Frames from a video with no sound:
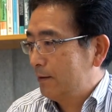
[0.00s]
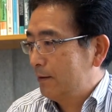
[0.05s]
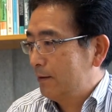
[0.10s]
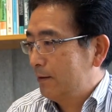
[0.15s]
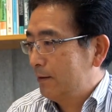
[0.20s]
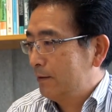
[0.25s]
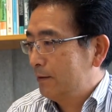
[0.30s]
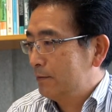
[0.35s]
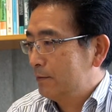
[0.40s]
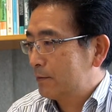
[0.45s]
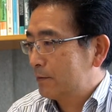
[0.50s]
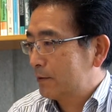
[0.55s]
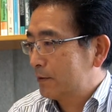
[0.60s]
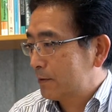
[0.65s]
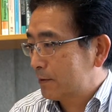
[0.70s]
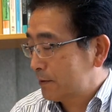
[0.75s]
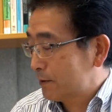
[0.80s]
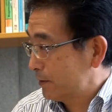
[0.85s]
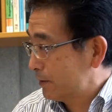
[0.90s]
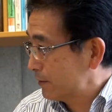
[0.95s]
in
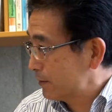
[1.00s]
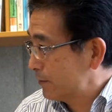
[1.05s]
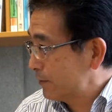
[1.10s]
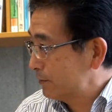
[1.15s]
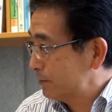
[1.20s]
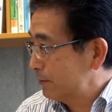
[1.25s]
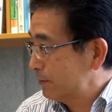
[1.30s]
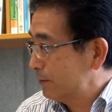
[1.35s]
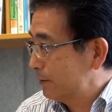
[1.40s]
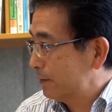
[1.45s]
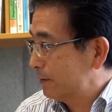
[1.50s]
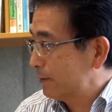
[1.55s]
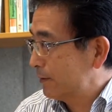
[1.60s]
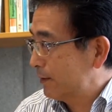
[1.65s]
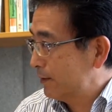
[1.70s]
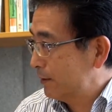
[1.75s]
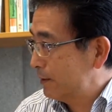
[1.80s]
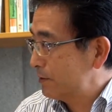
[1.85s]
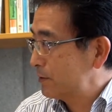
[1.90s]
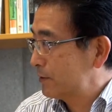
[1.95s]
certain
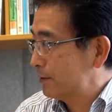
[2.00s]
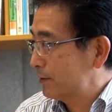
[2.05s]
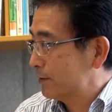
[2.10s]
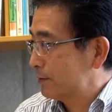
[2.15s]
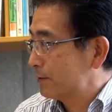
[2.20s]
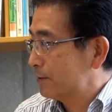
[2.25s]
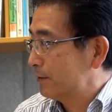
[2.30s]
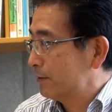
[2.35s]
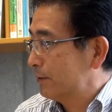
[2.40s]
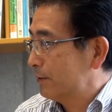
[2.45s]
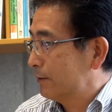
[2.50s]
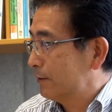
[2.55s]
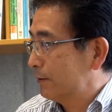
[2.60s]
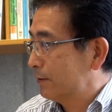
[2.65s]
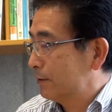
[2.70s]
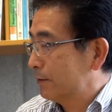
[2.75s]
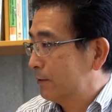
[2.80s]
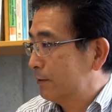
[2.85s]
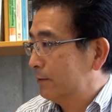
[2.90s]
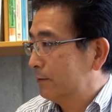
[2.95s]
cases, you
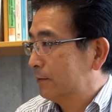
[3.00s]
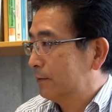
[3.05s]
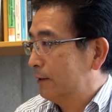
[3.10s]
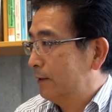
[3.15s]
know,